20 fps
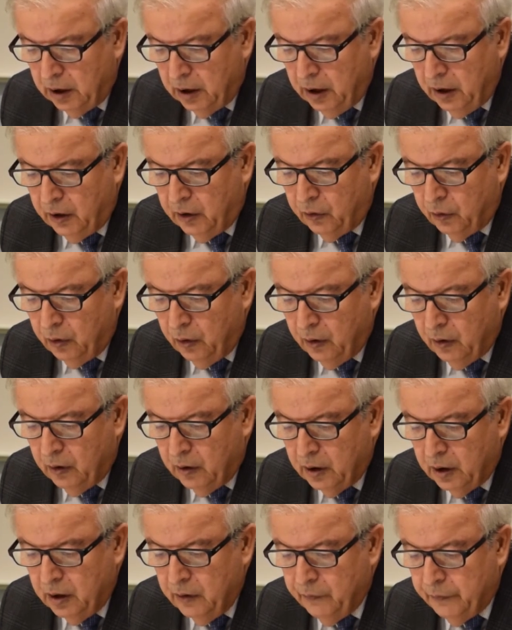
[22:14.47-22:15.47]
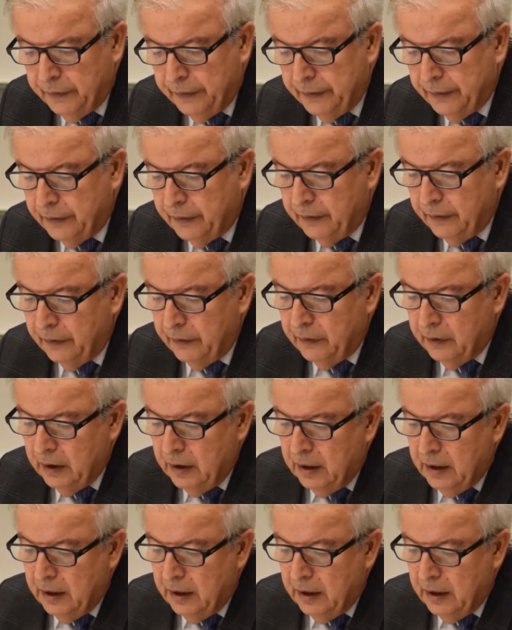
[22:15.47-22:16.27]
external influences,